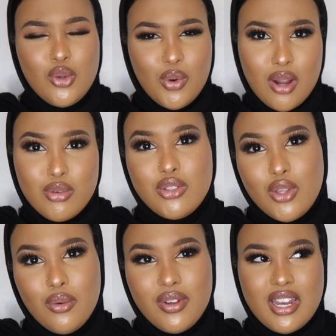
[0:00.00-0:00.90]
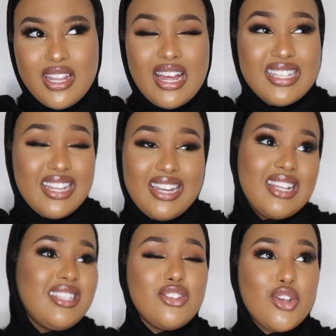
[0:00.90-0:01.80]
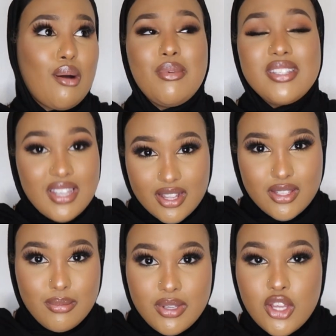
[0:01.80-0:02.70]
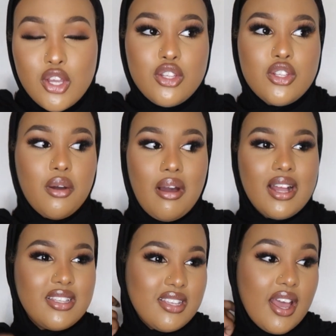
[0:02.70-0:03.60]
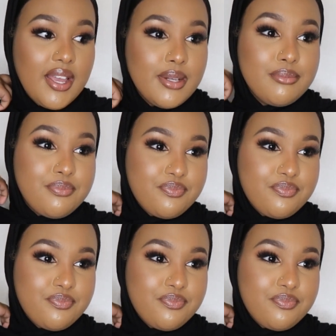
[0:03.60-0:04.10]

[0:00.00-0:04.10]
to what I was doing and I didn't let these comments get to me. So I'd say,